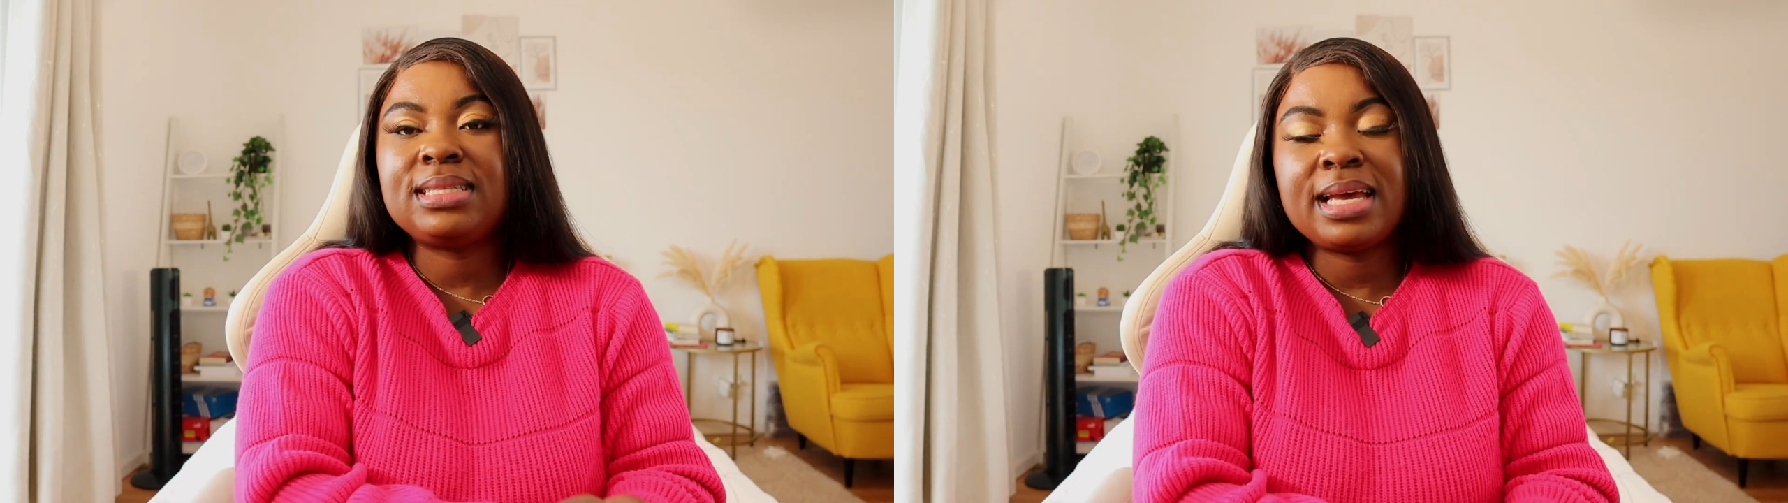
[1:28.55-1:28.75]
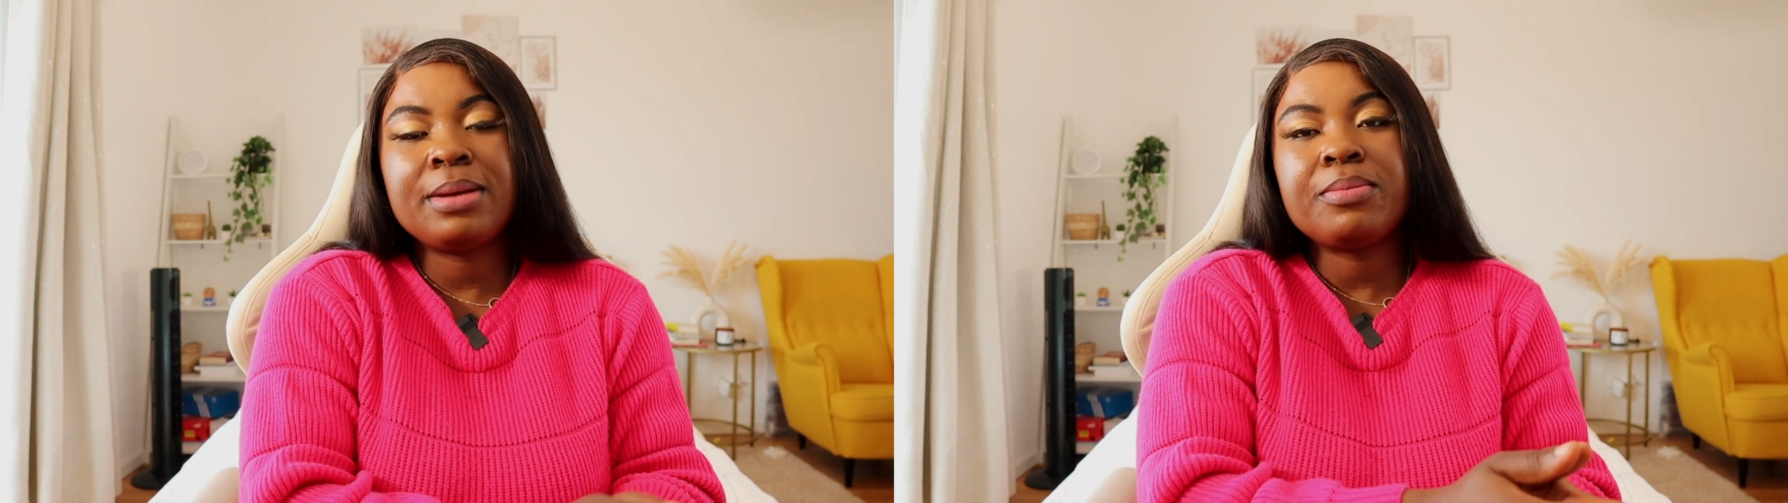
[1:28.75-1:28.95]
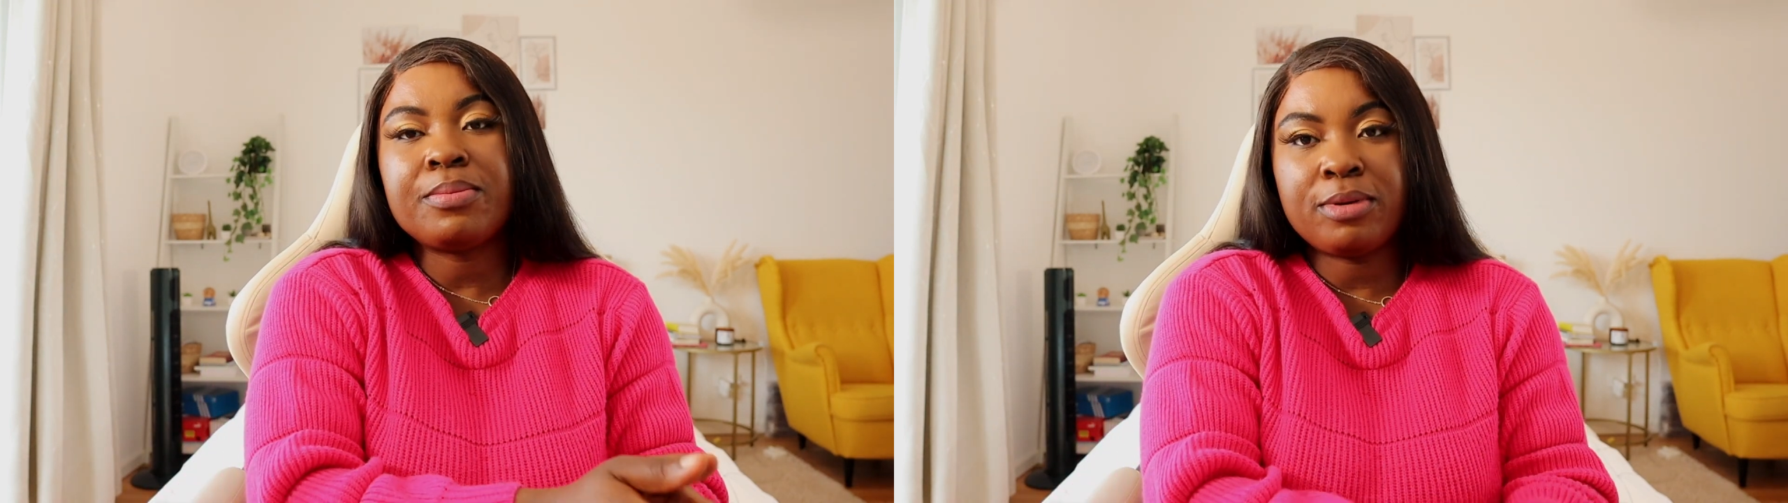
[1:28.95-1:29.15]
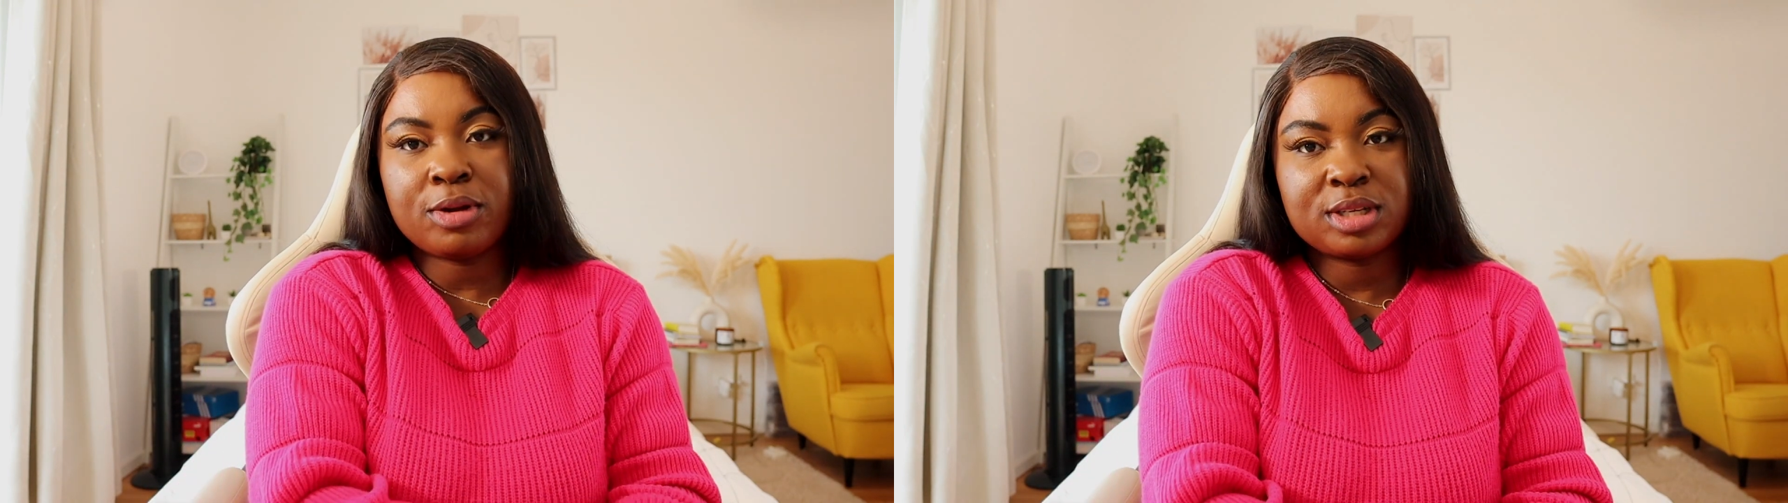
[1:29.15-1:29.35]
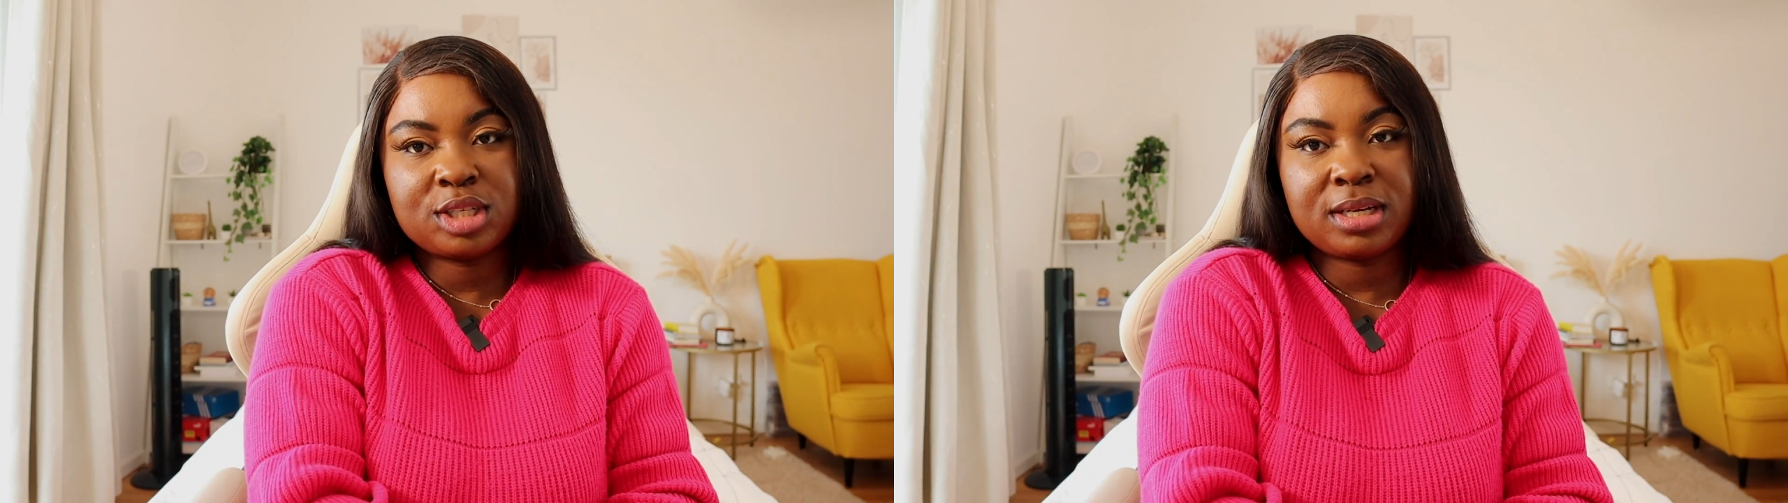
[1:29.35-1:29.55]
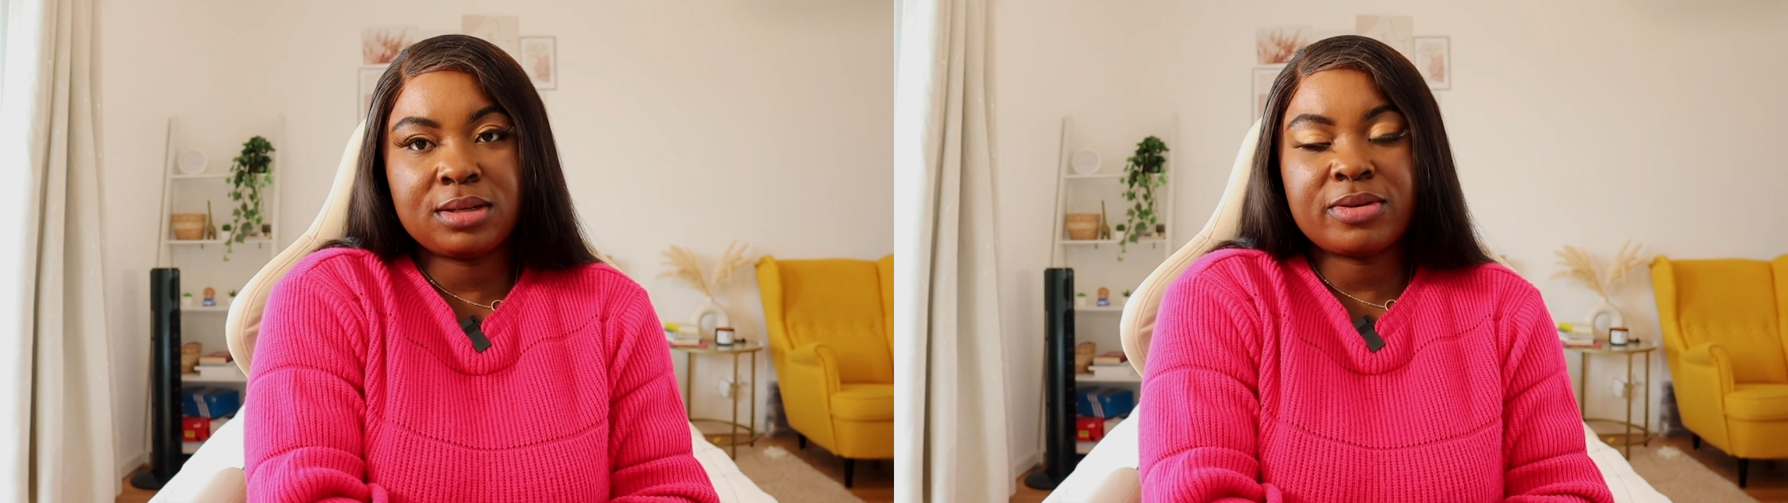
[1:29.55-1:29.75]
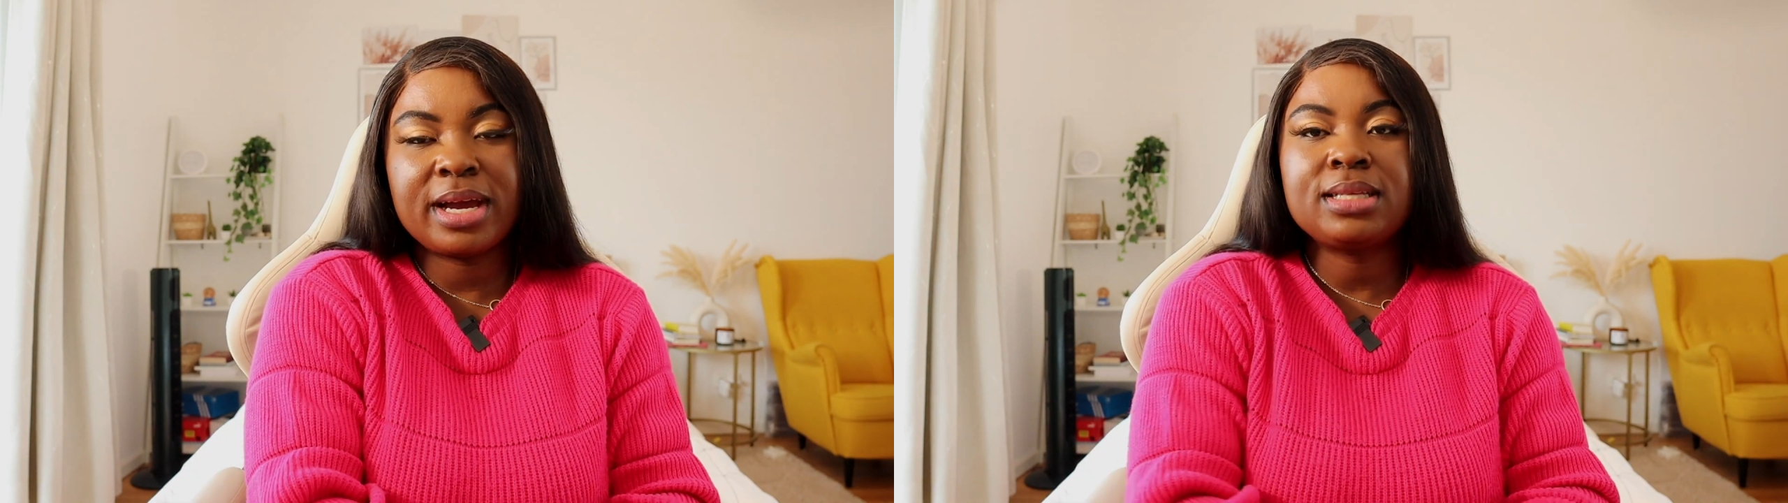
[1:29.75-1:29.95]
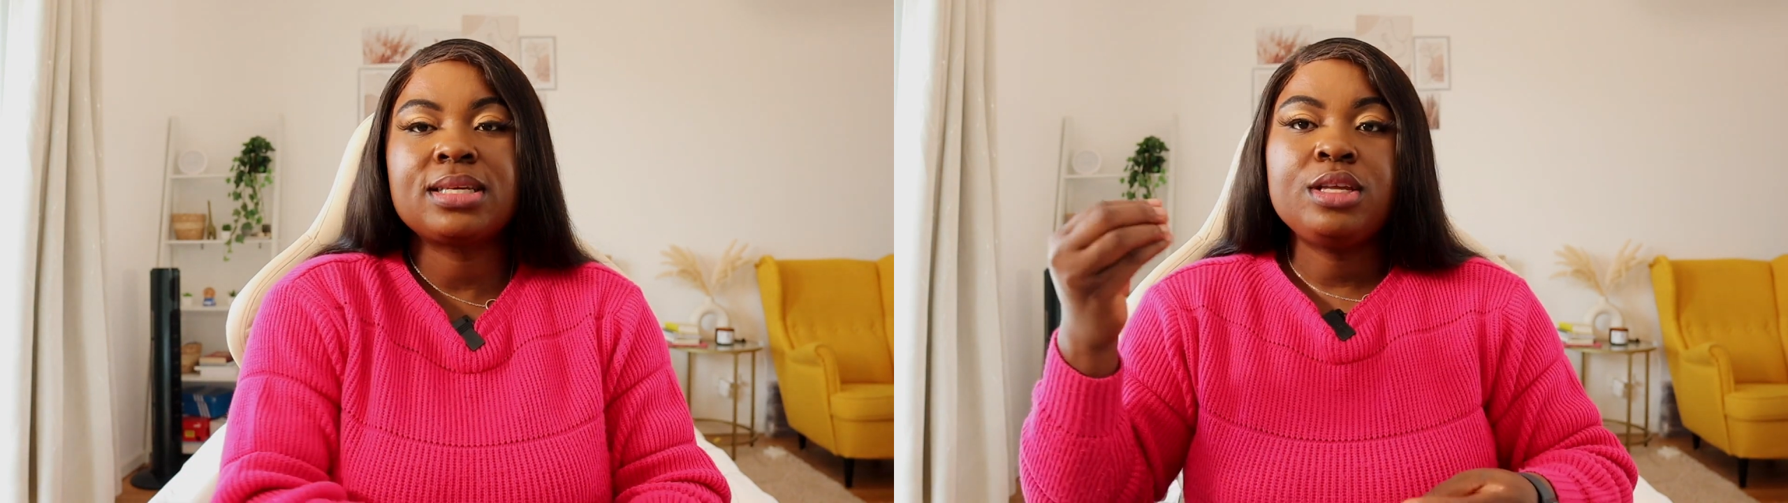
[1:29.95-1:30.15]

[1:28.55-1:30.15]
term blockchain, right,